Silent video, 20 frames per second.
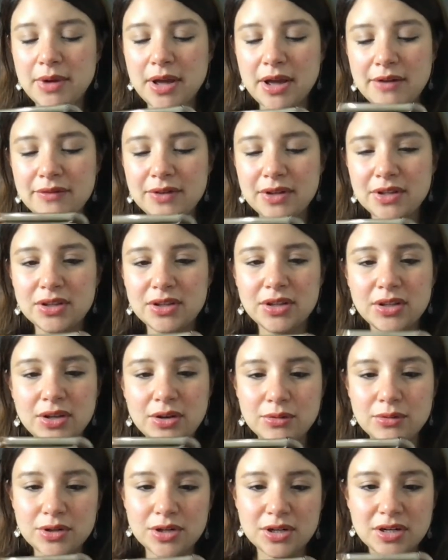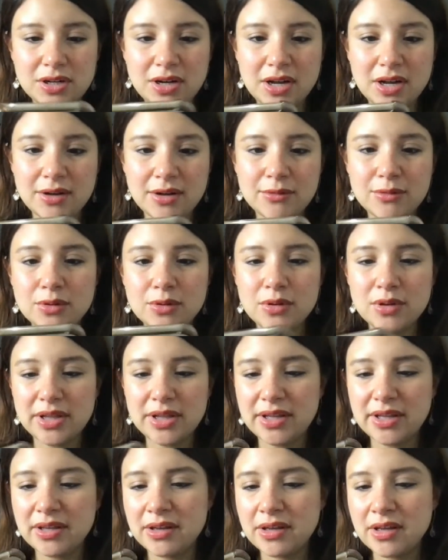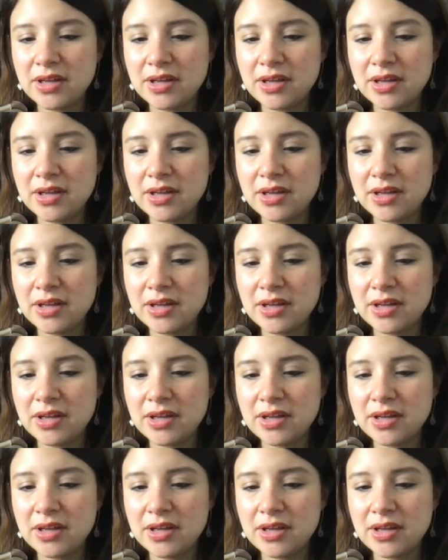having the yogurt, I will like